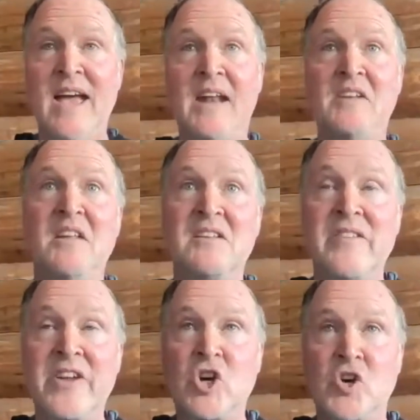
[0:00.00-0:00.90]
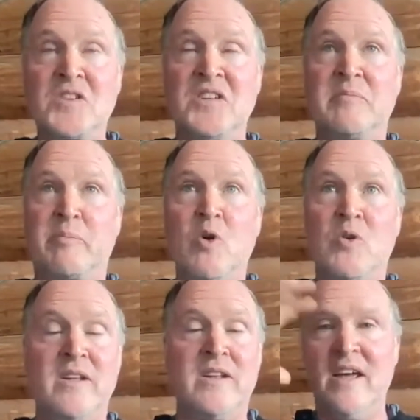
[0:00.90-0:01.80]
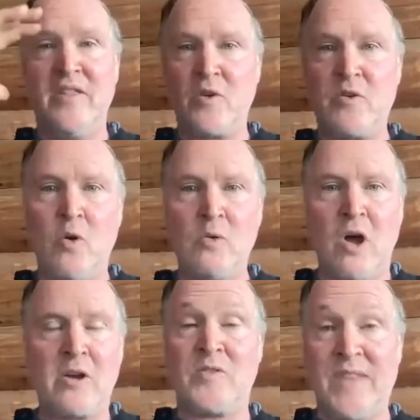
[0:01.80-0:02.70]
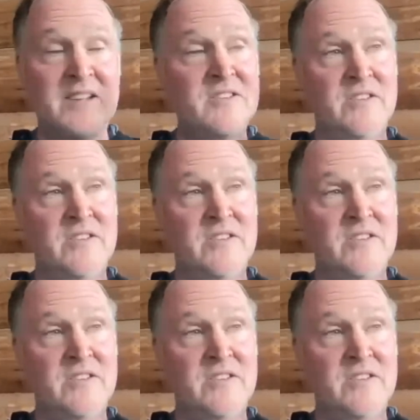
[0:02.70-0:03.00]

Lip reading: And it says, and the curse is broken. They're no longer, that's